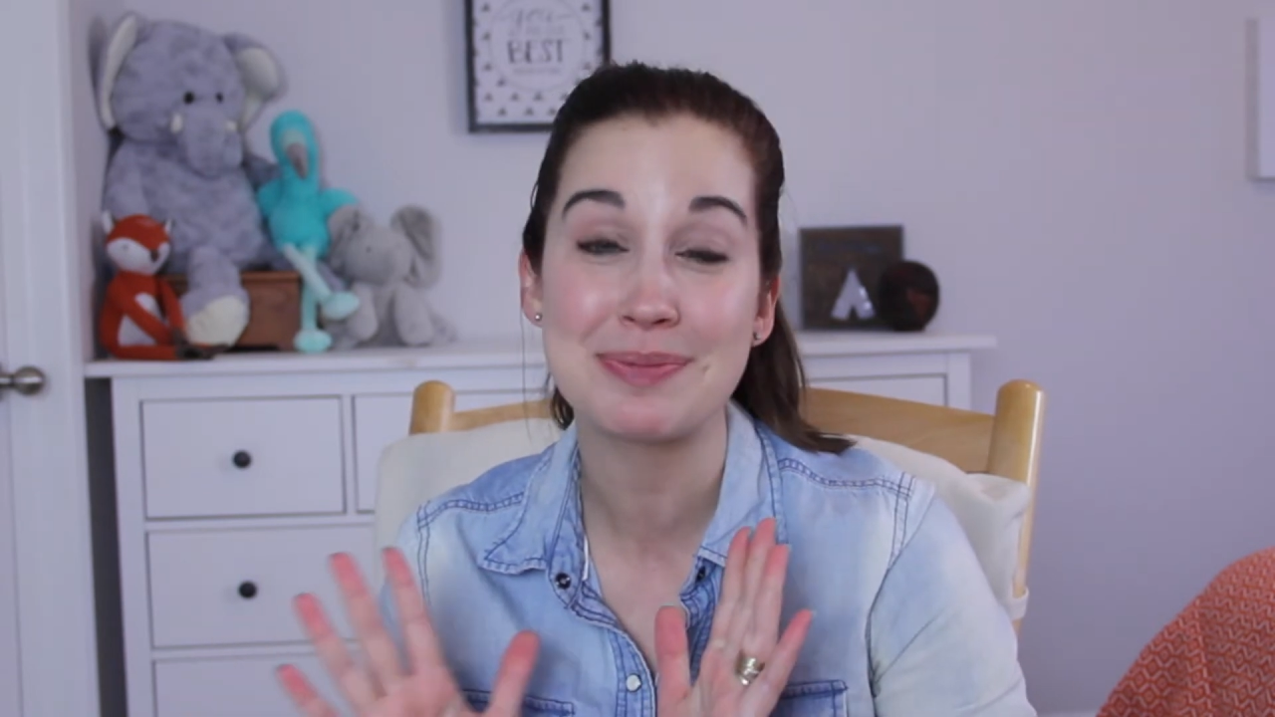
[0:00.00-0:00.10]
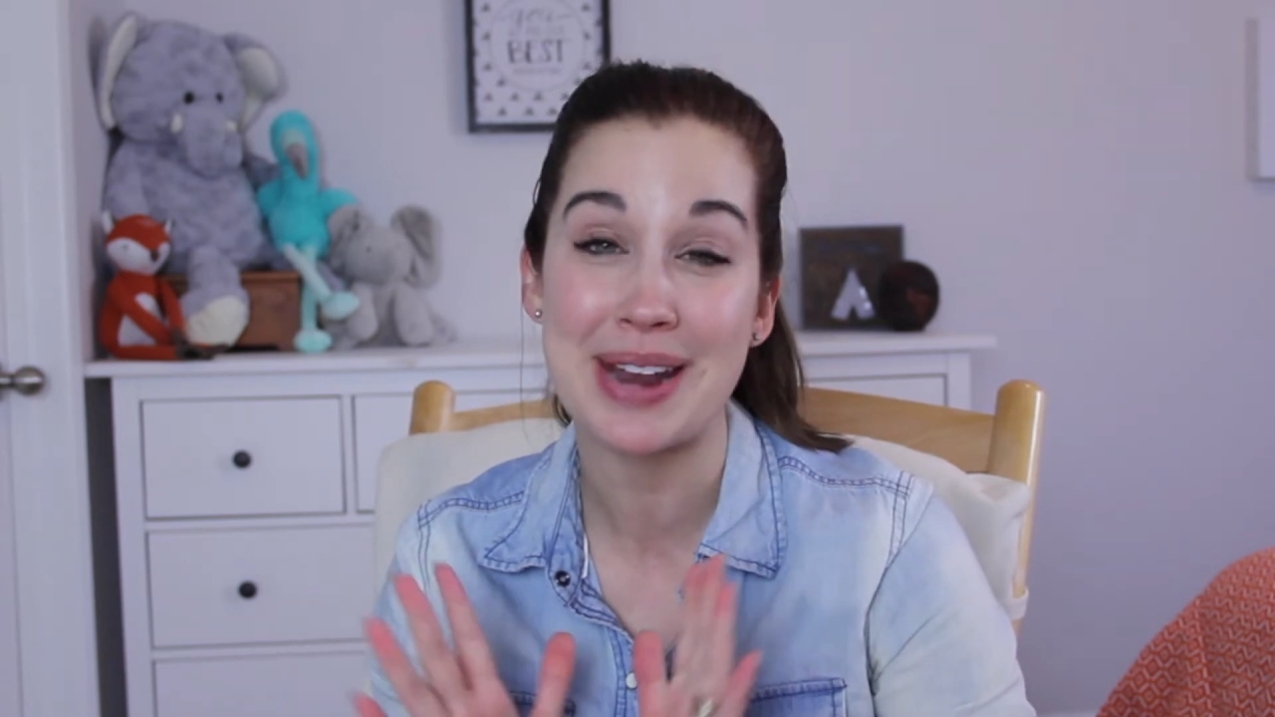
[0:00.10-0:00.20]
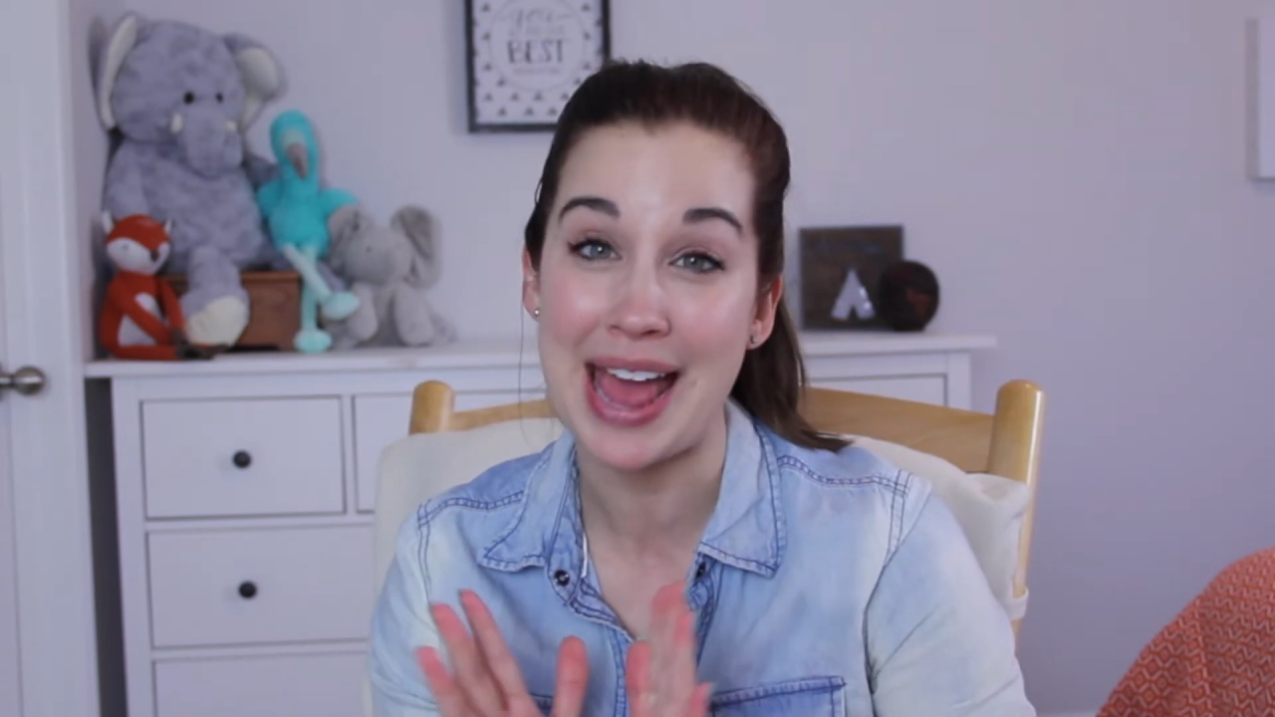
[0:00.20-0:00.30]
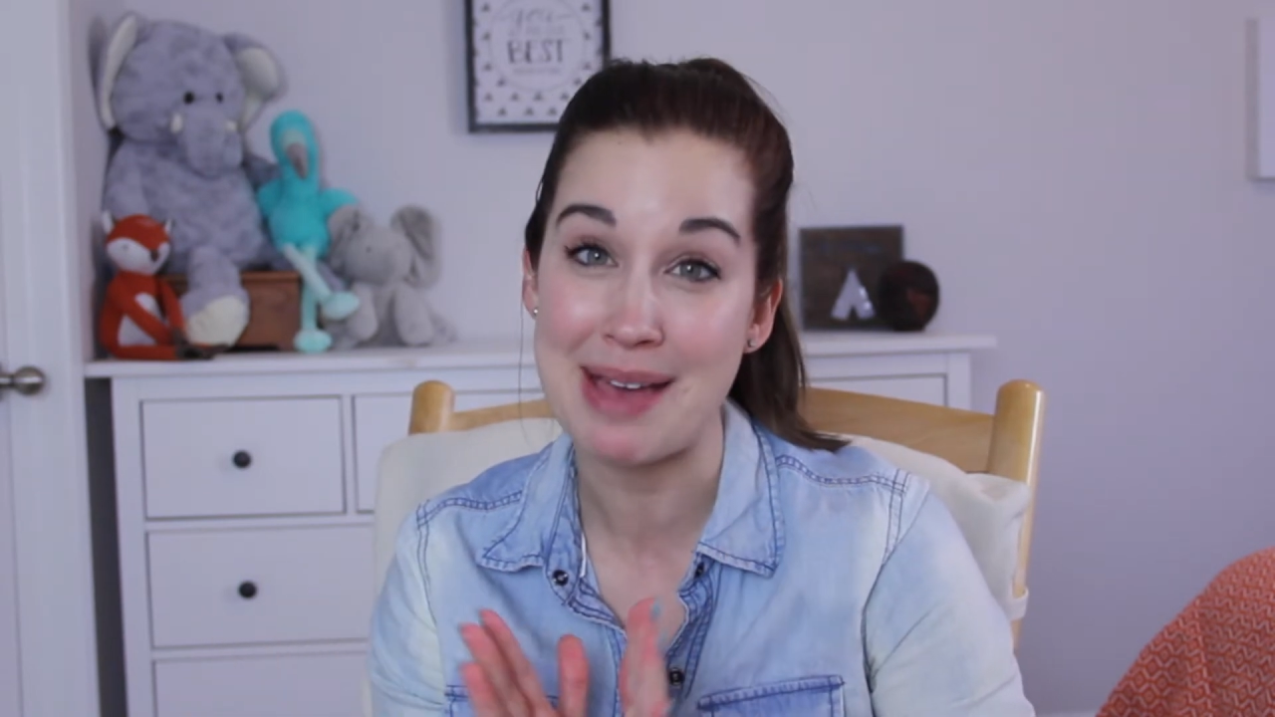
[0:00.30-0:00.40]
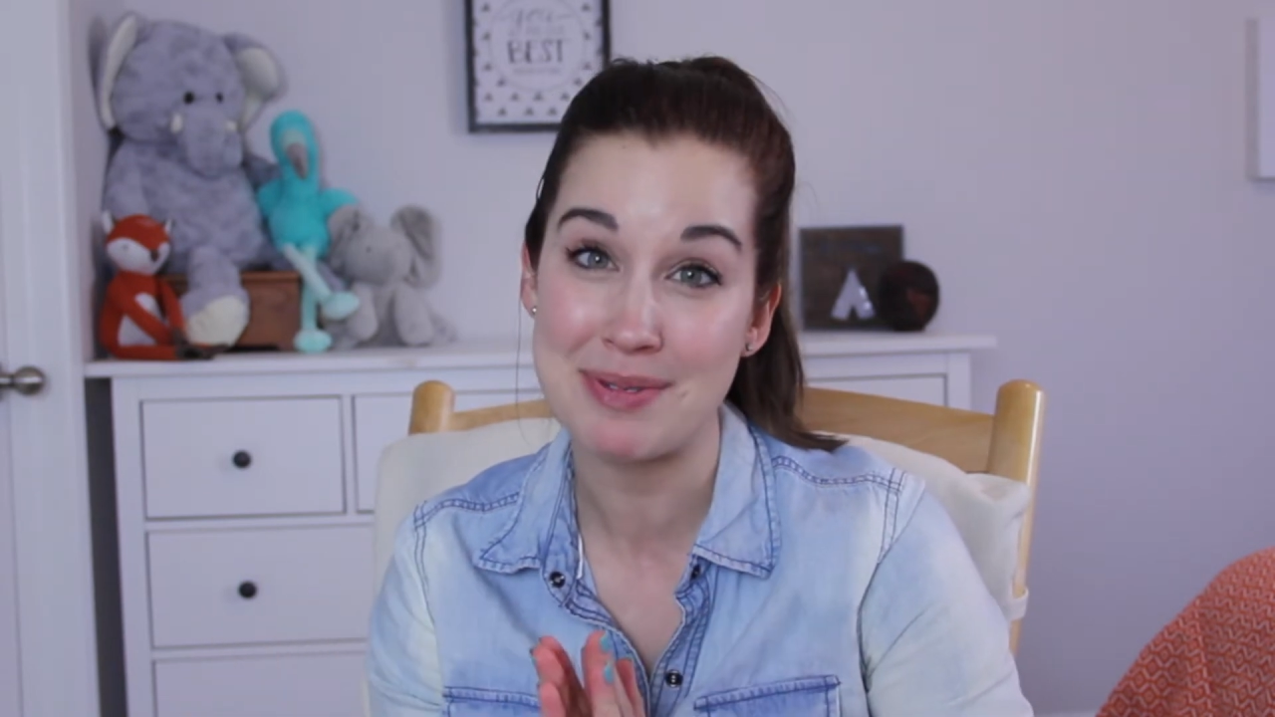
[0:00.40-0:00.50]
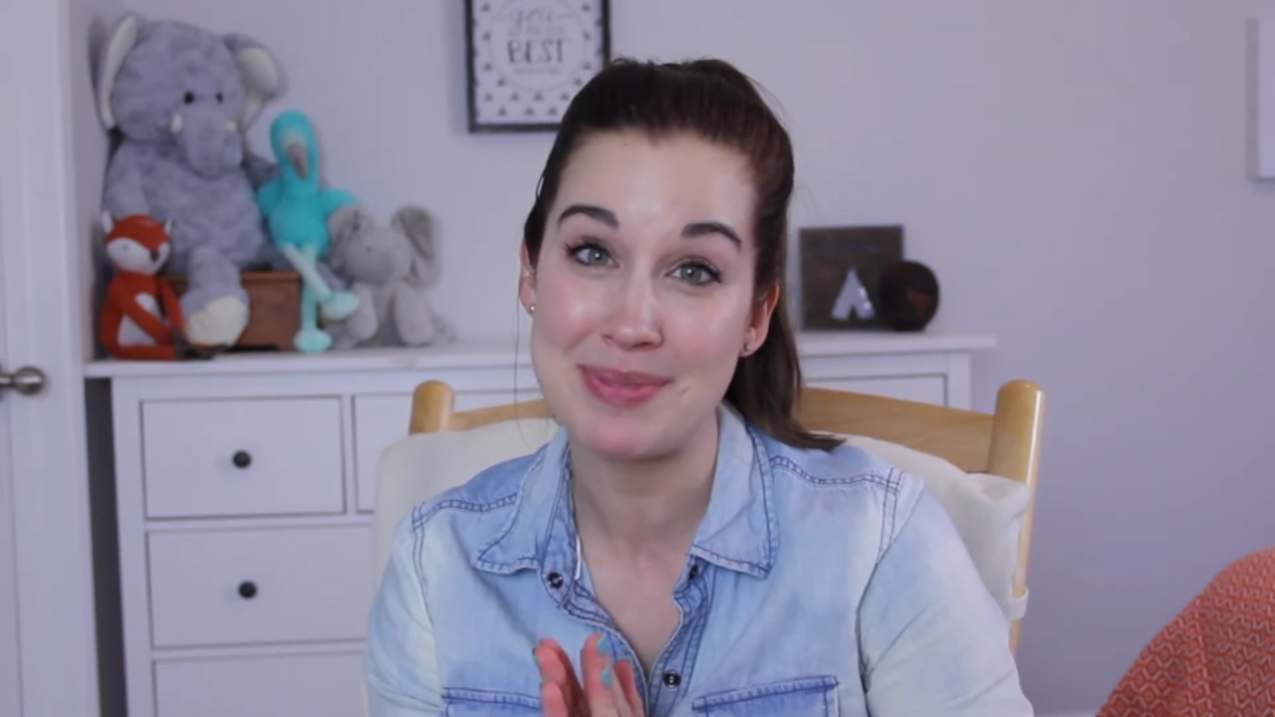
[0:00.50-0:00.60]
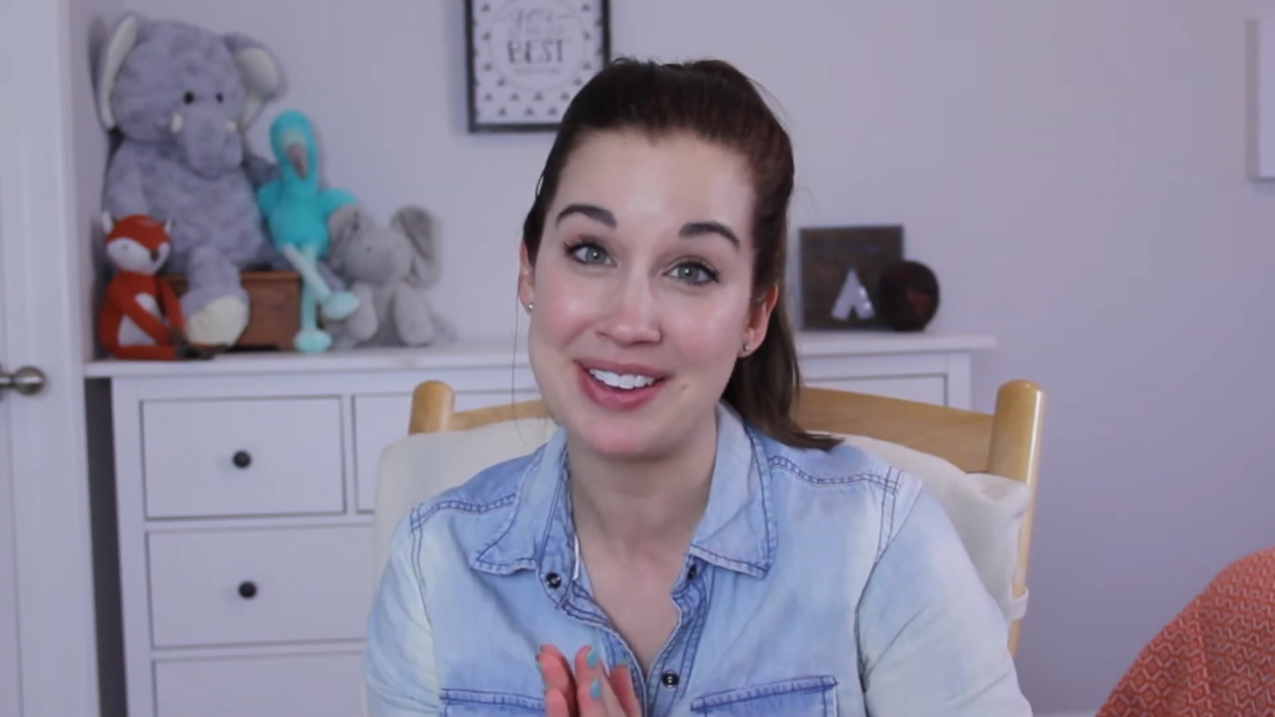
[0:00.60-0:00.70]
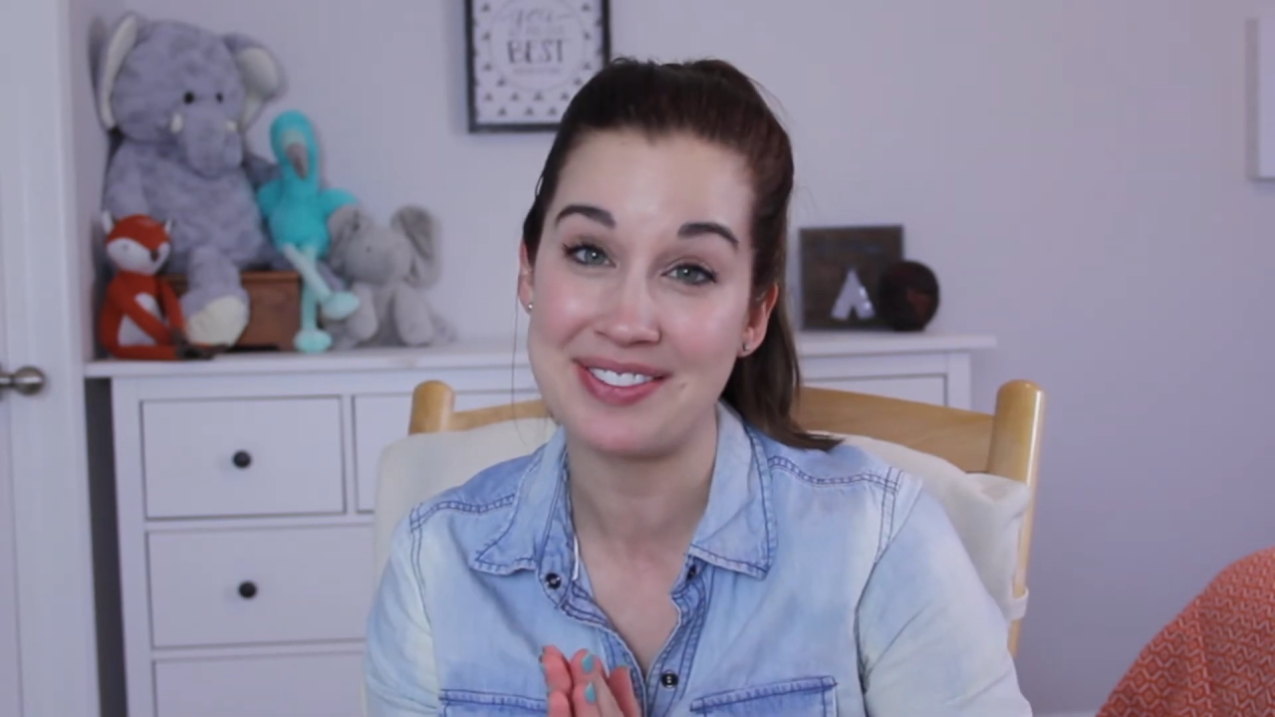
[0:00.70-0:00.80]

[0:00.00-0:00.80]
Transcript: but I'm a big